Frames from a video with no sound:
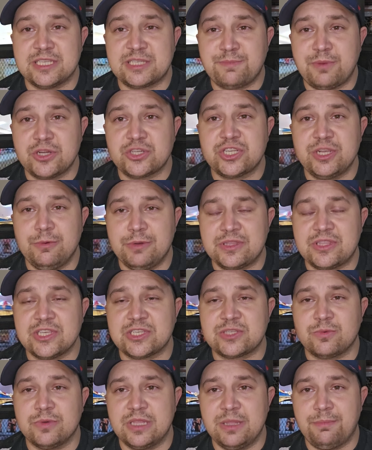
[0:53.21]
especially with
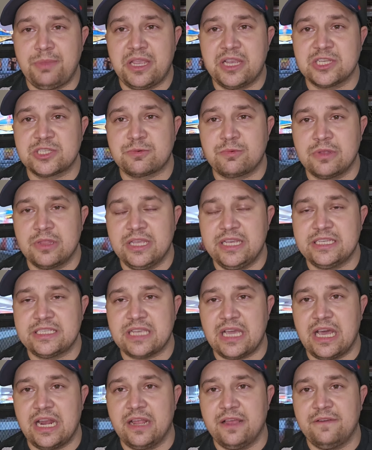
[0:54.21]
this one, the biggest
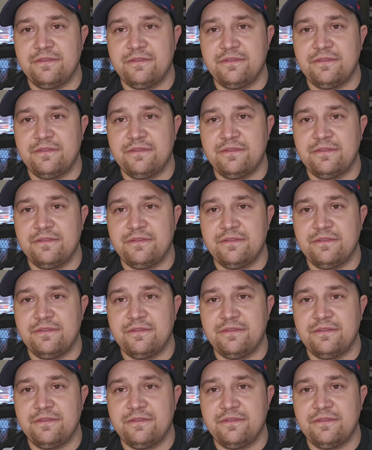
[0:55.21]
release out